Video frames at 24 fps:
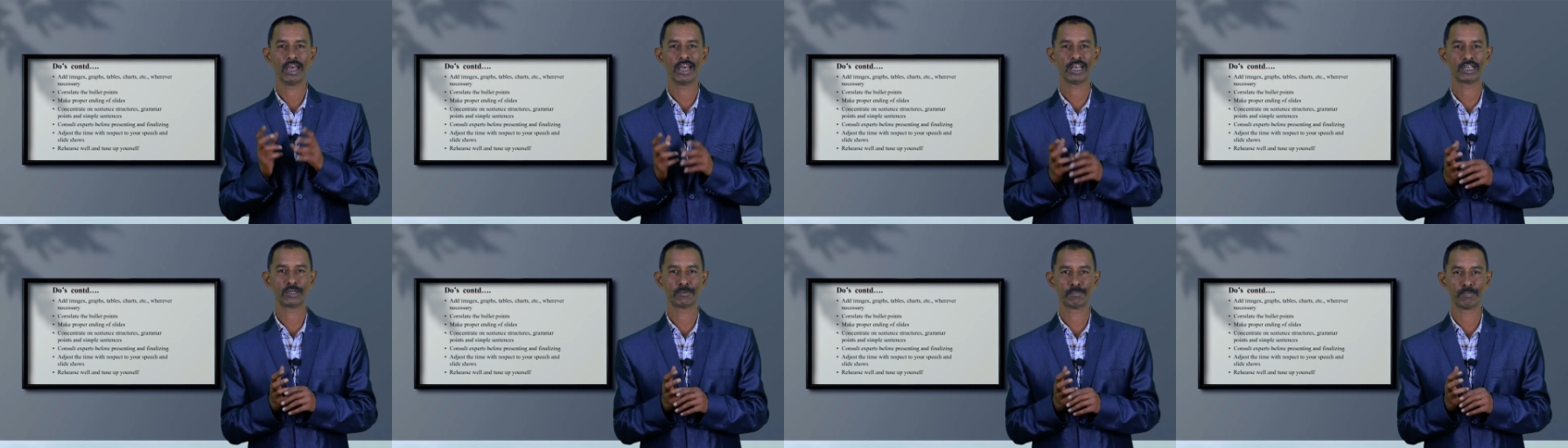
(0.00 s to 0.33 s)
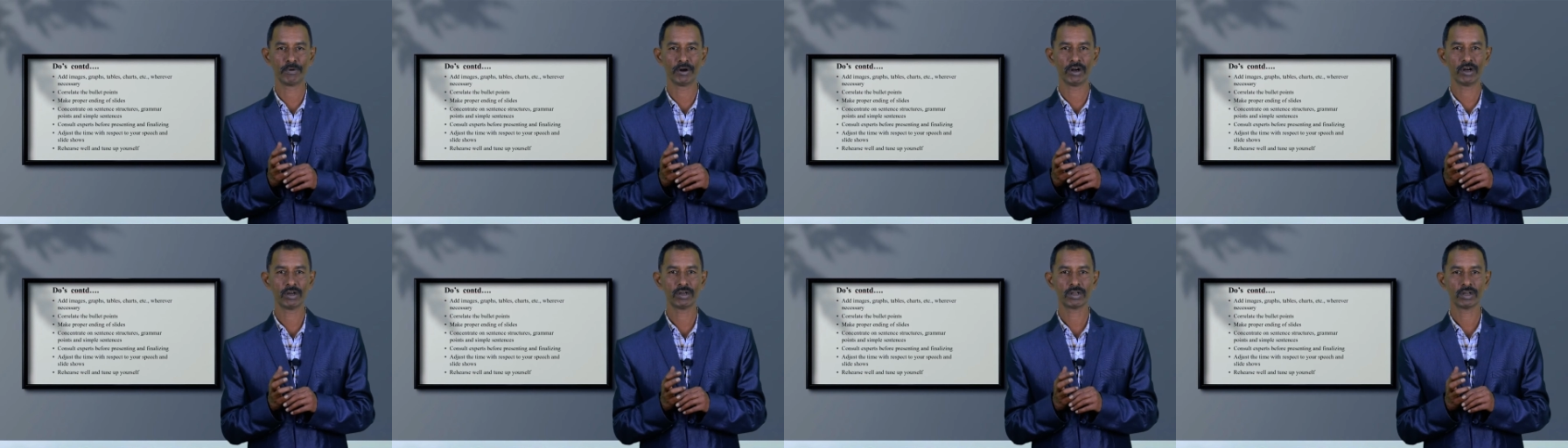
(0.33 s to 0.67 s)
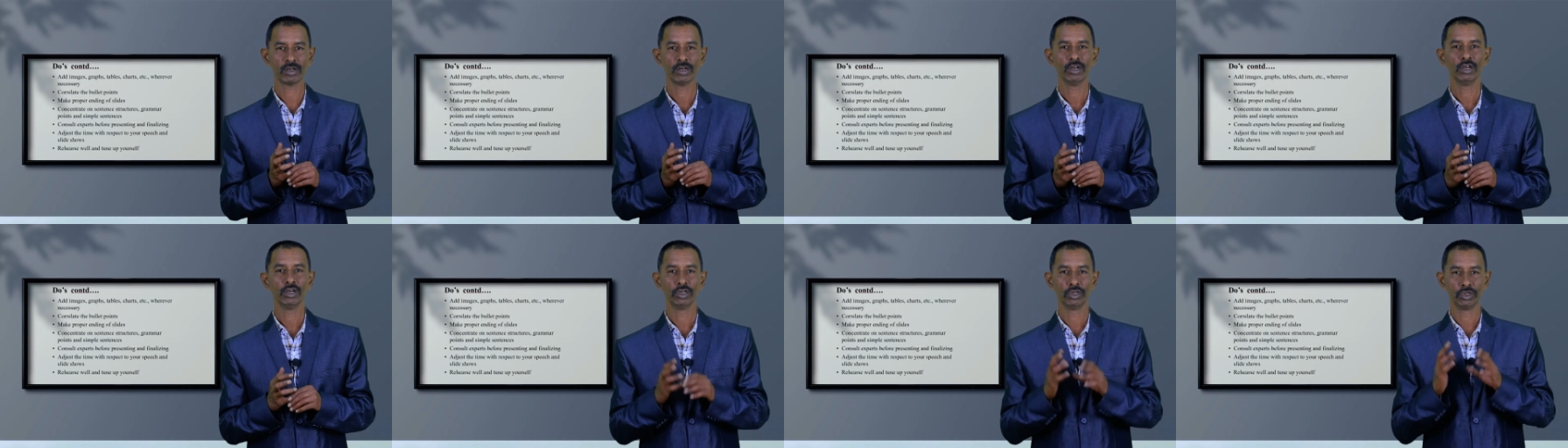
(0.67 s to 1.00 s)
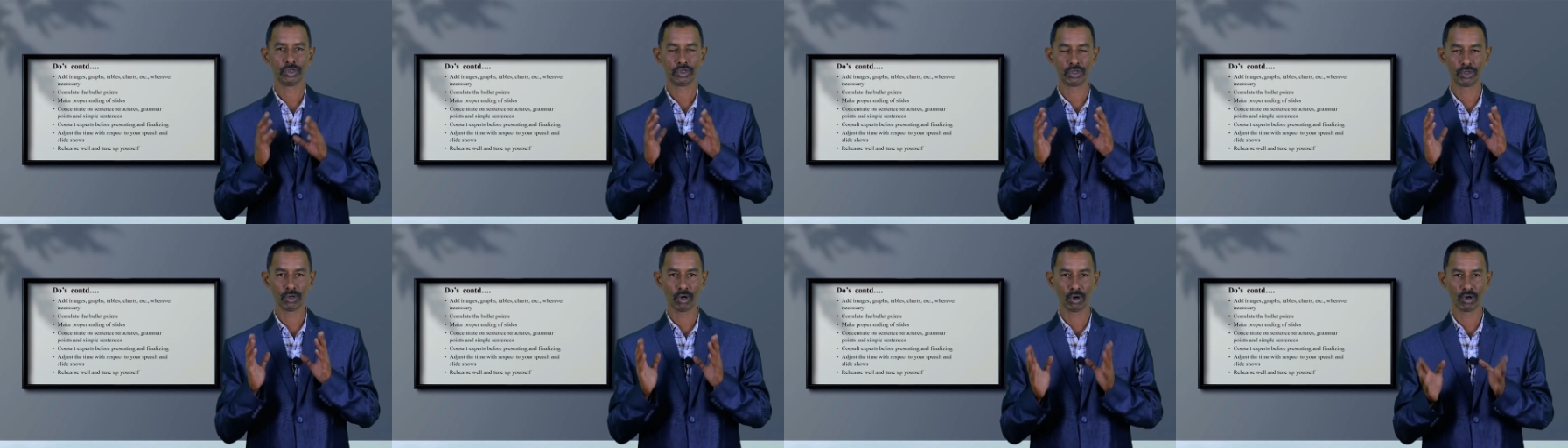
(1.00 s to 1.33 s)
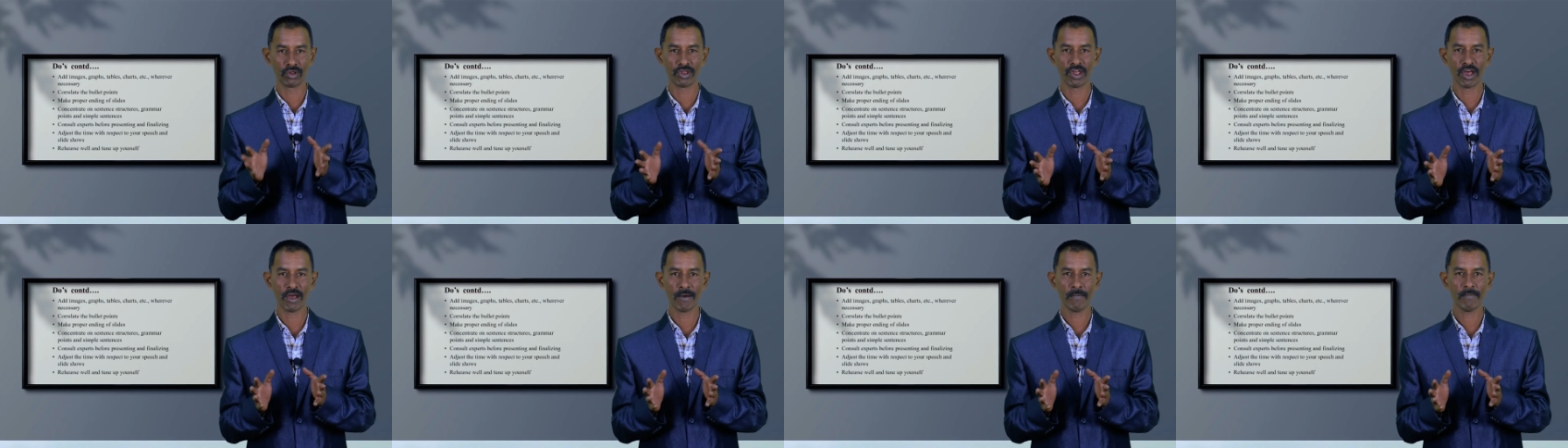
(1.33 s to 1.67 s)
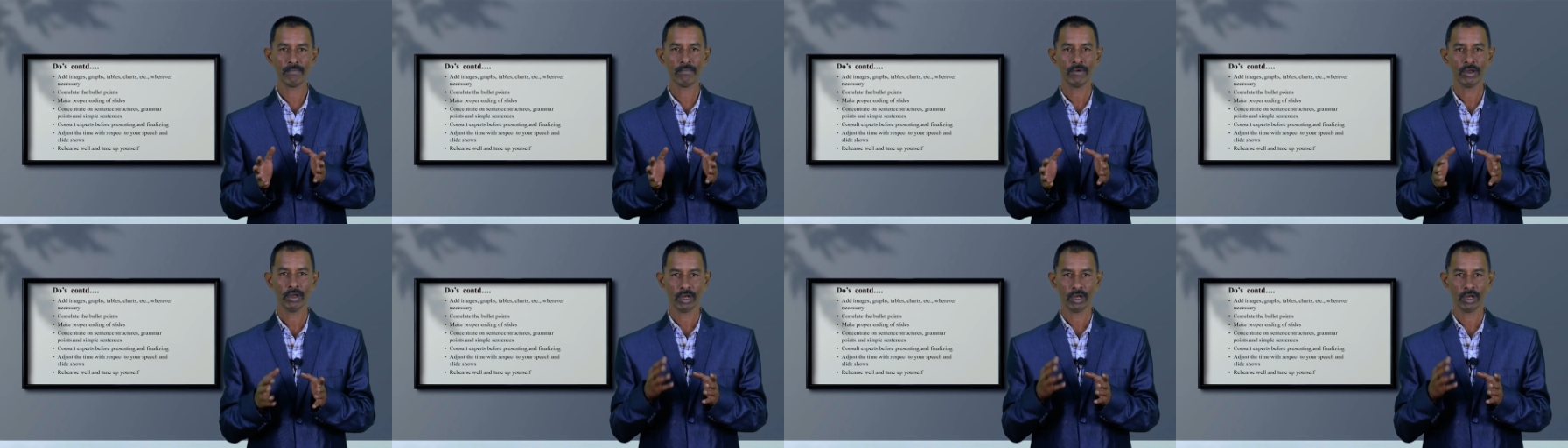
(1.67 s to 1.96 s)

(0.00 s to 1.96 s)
expert, show them,